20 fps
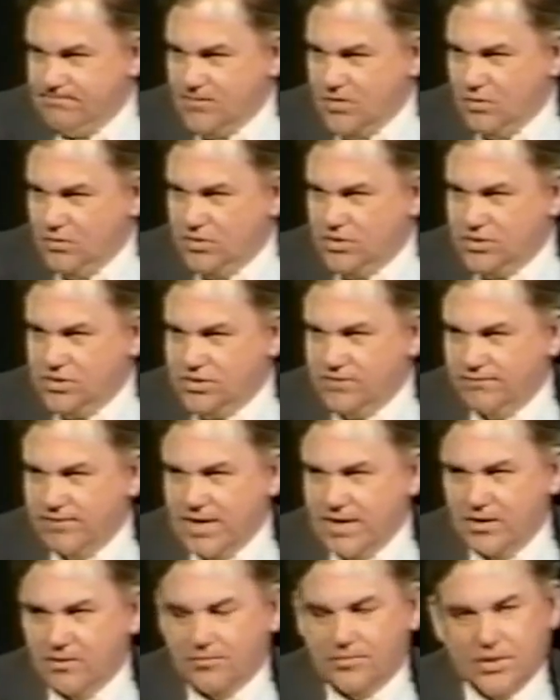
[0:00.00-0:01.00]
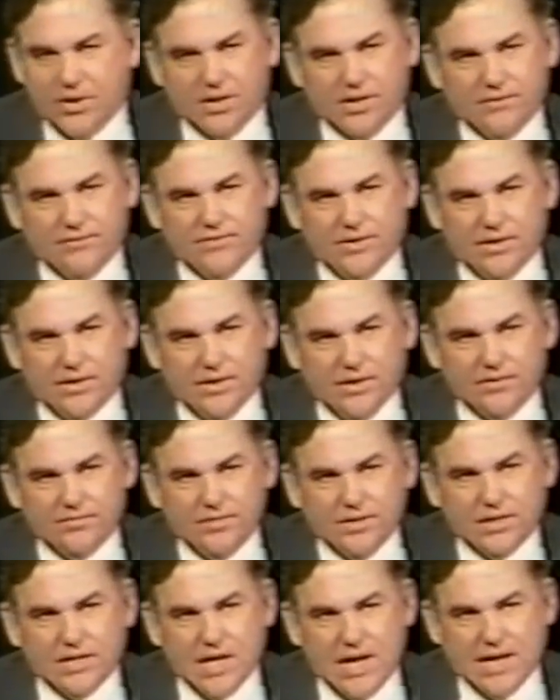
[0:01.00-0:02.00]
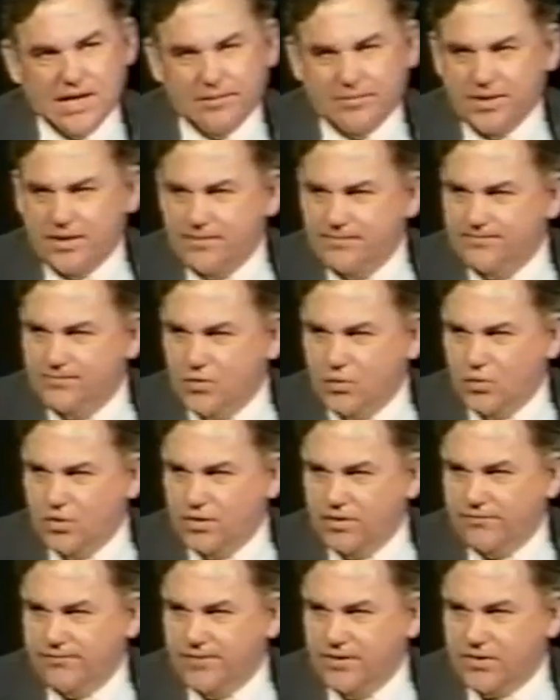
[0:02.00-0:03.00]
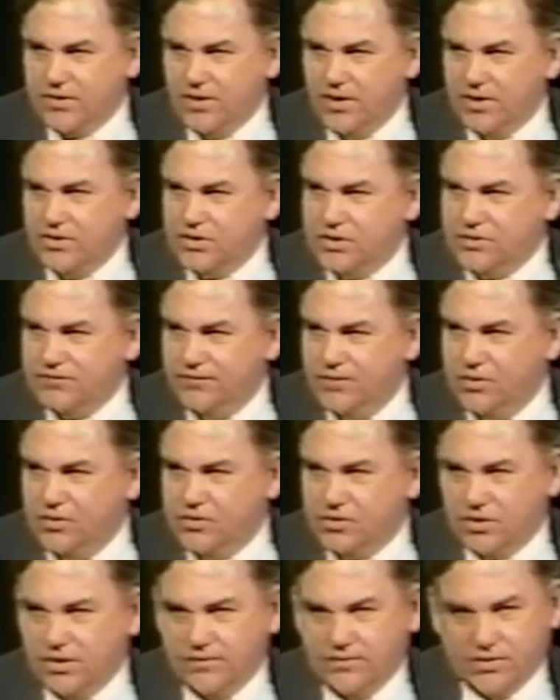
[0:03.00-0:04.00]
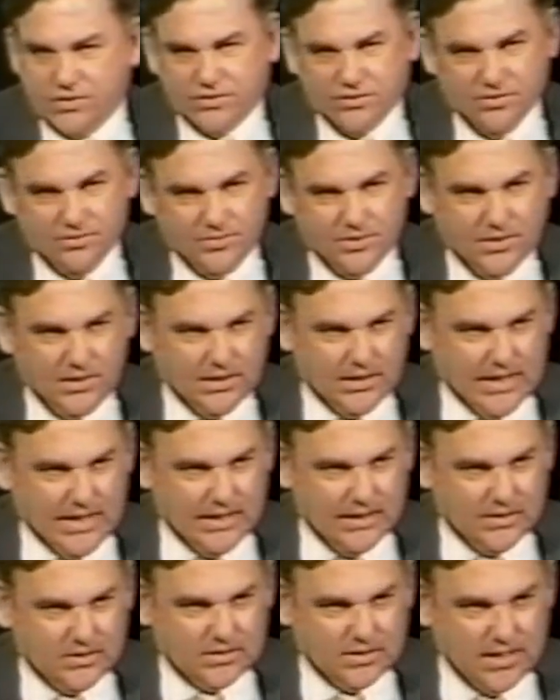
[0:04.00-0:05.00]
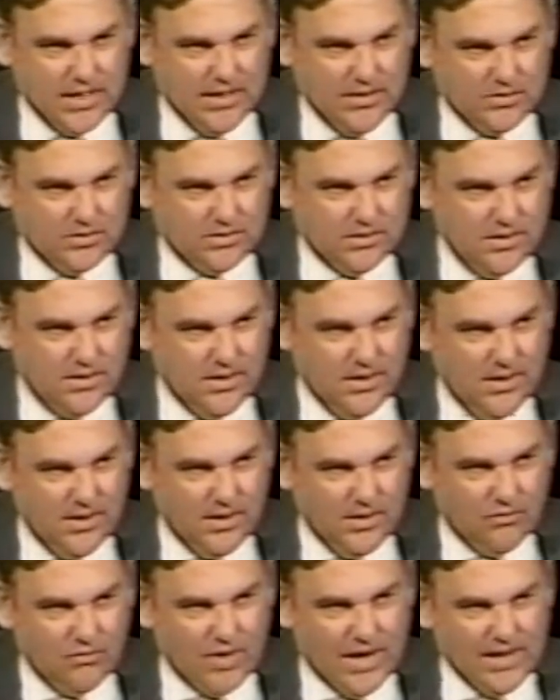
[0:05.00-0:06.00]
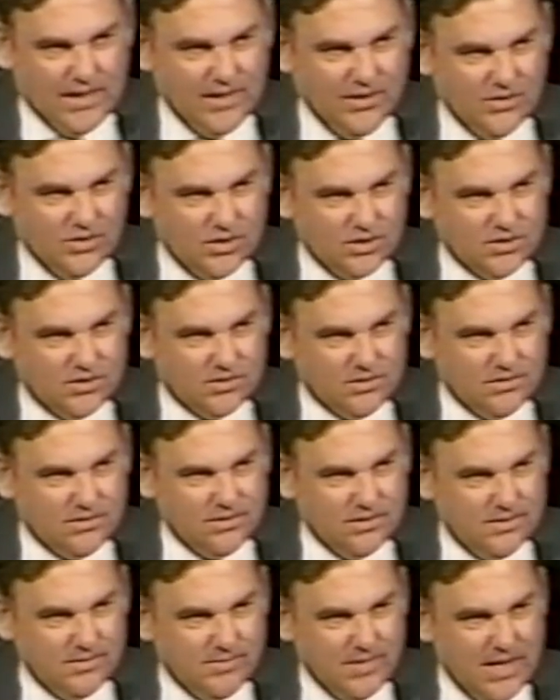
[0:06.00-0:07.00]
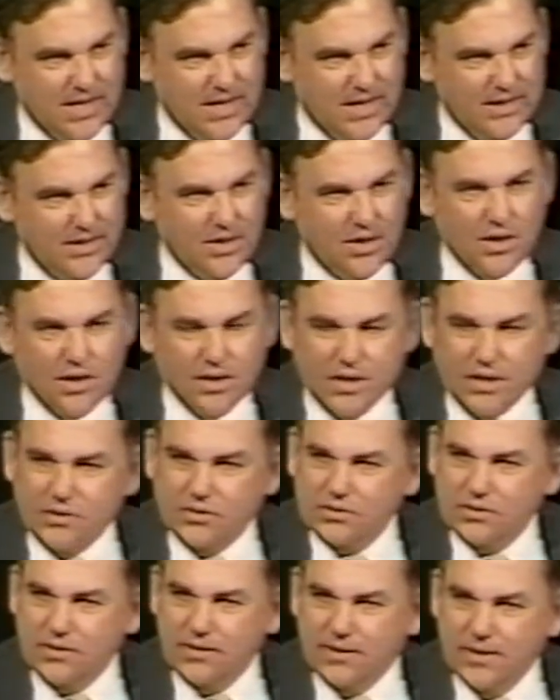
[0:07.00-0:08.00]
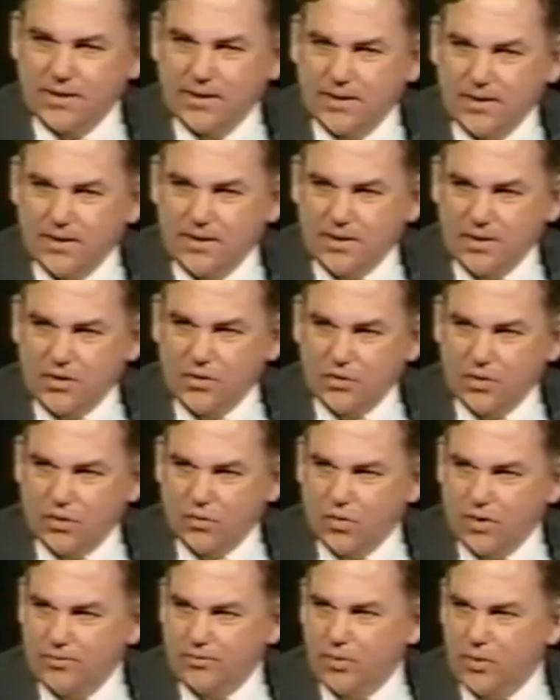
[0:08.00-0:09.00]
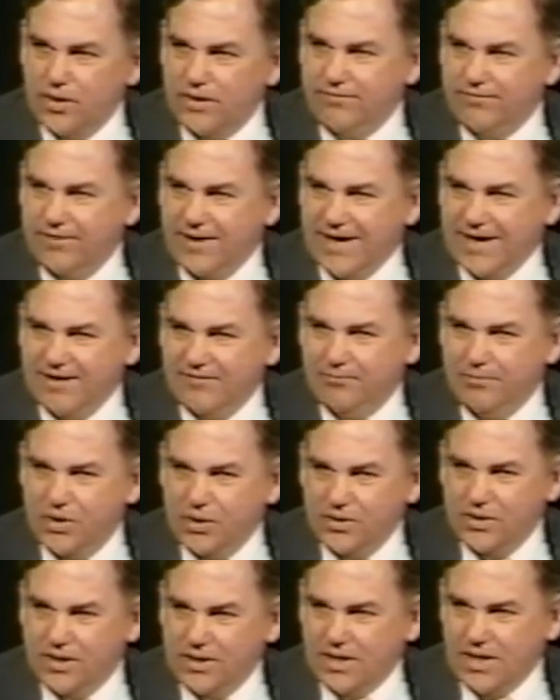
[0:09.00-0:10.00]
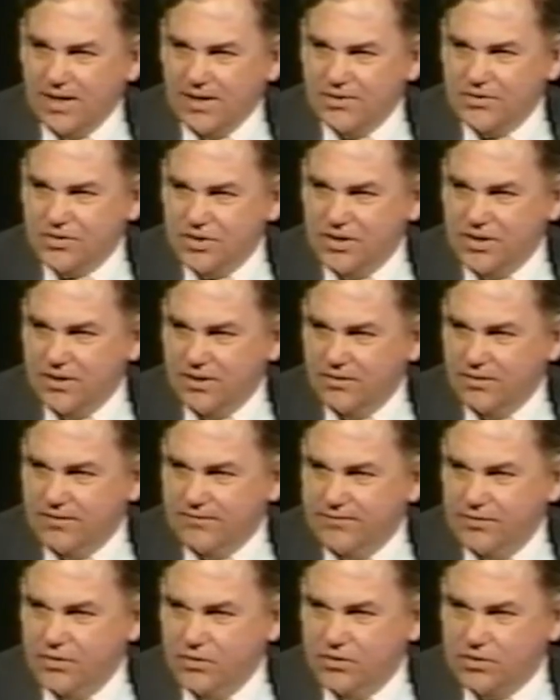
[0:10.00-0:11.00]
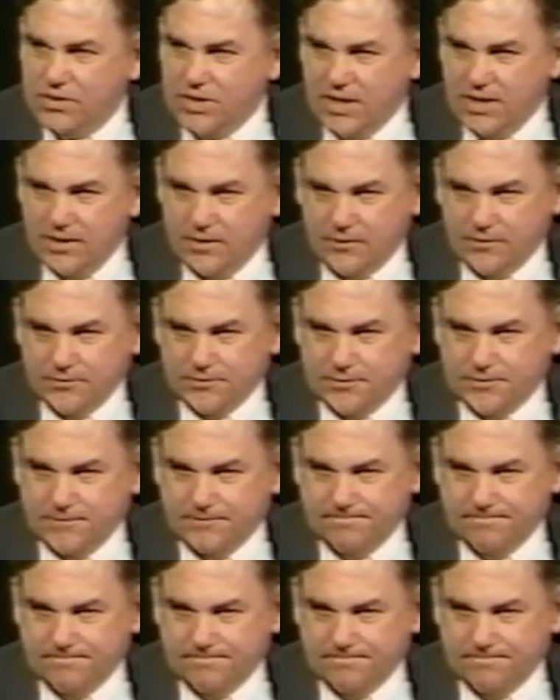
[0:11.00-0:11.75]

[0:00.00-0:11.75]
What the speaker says: which is a vital part of our economy. We're the 5th largest food service group in the United States, ranking just behind Hardee's, doing $1.5 billion a year in food sales.